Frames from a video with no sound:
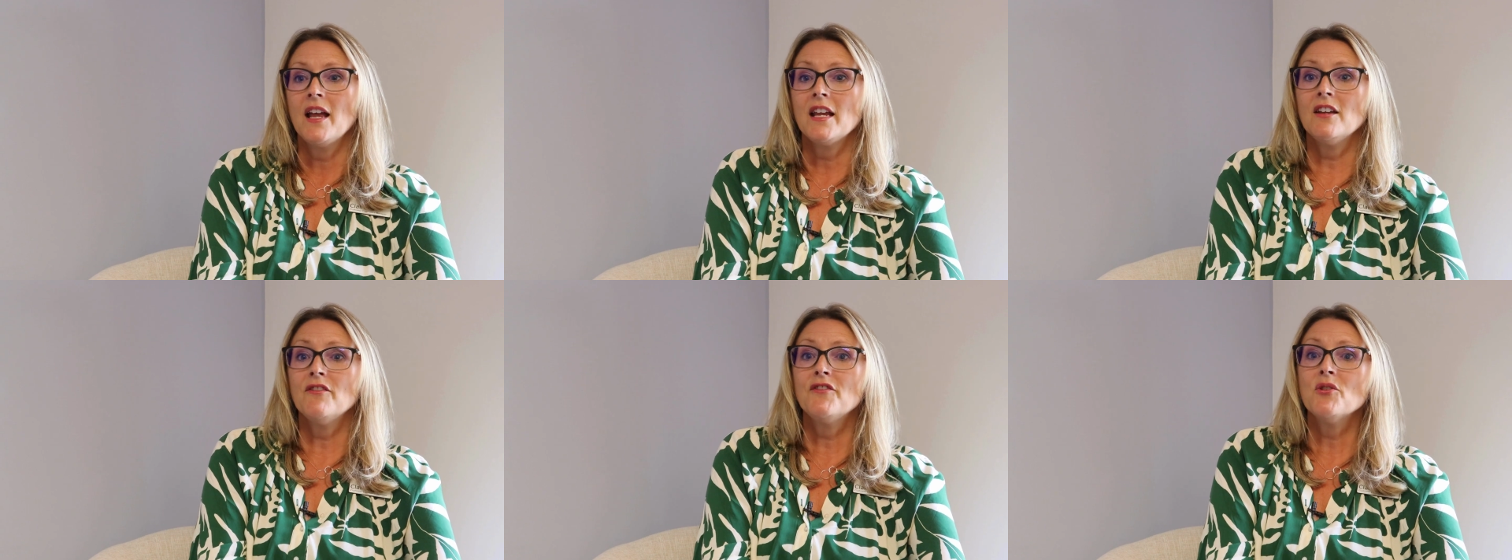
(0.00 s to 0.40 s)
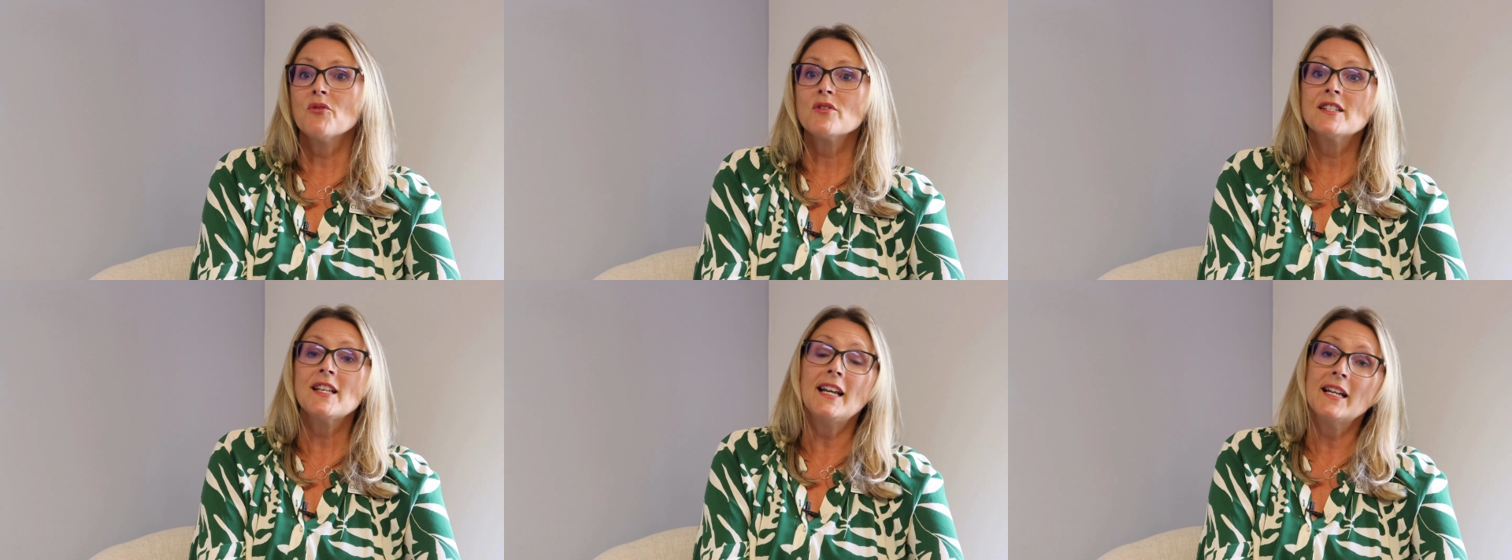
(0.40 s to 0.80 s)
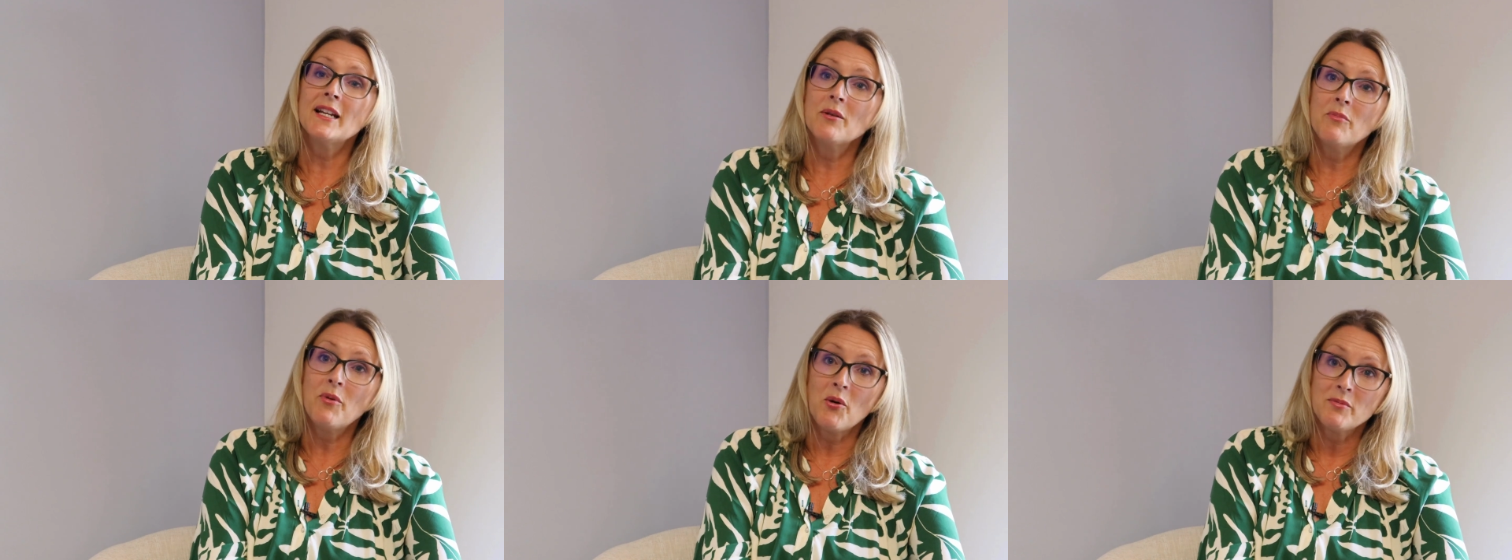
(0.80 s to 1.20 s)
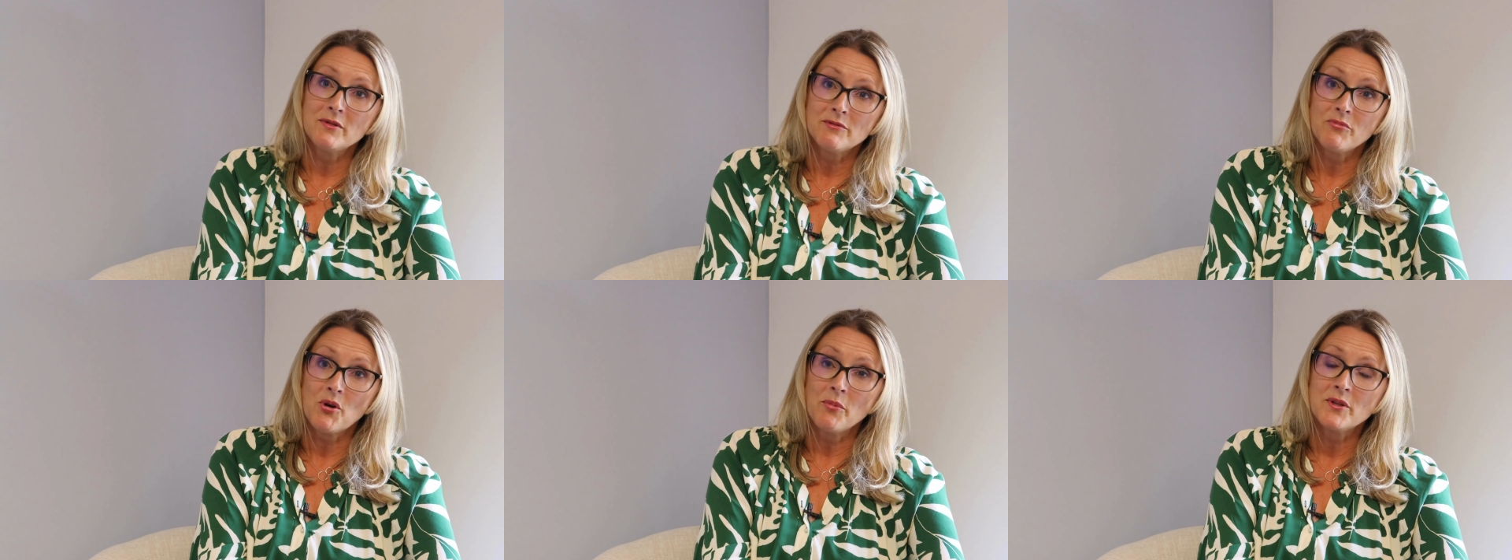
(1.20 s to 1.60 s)
If you're selling a
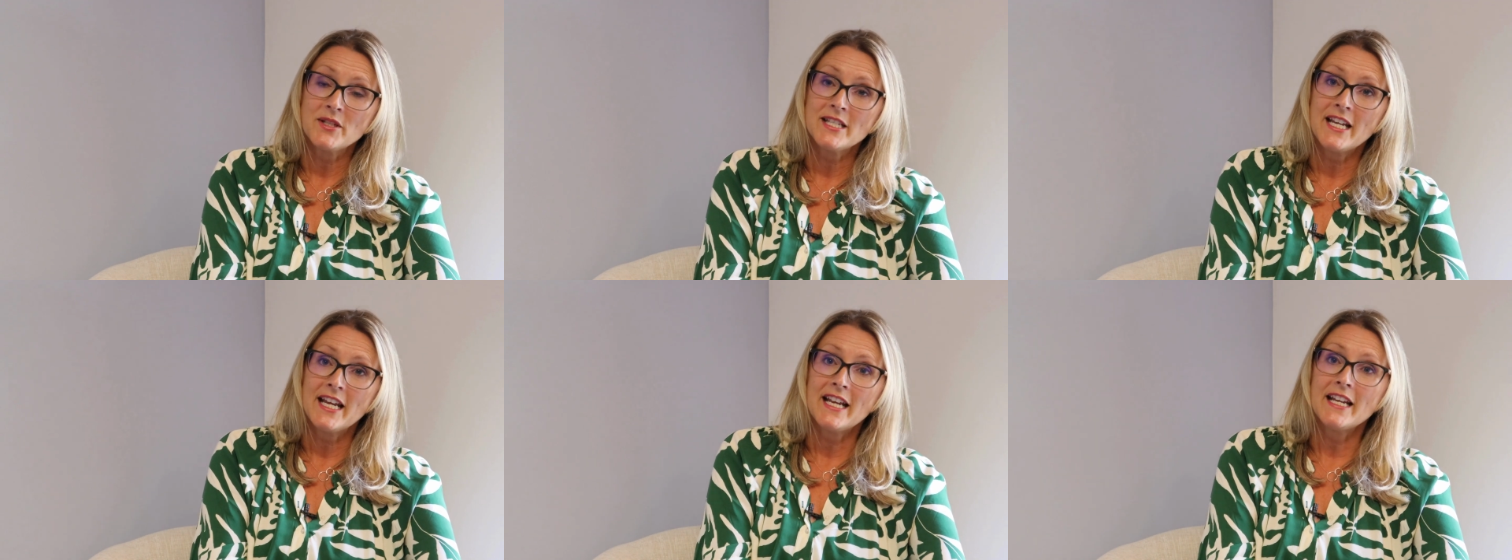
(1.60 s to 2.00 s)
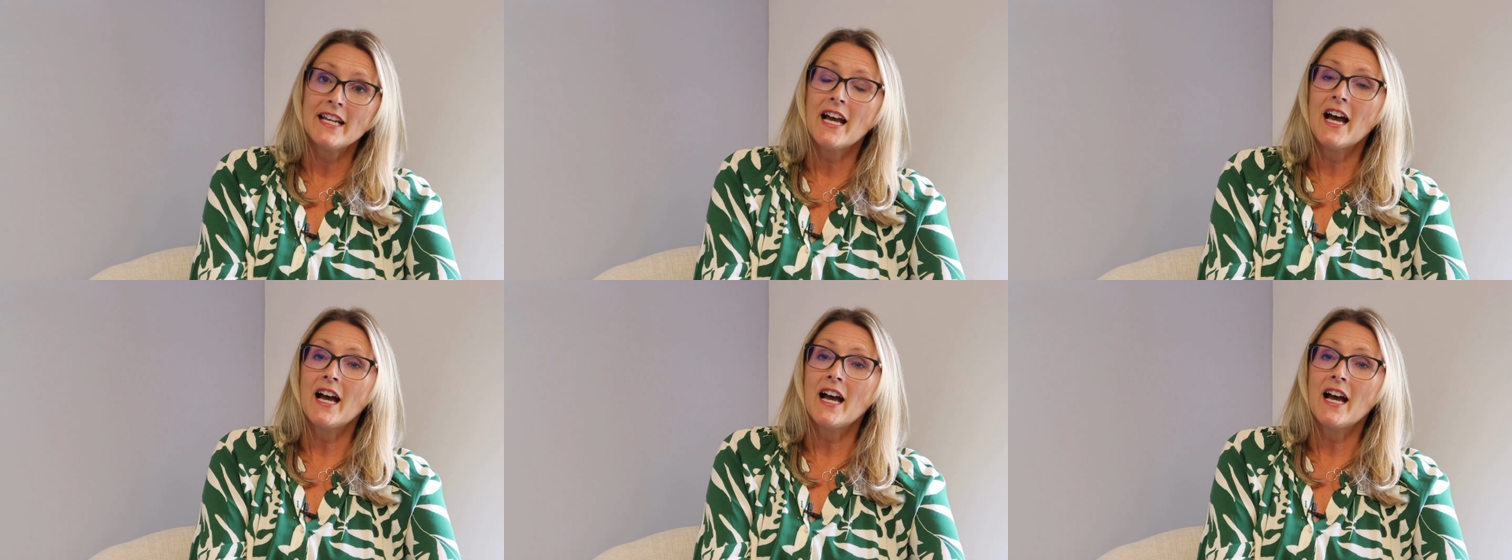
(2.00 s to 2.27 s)
property,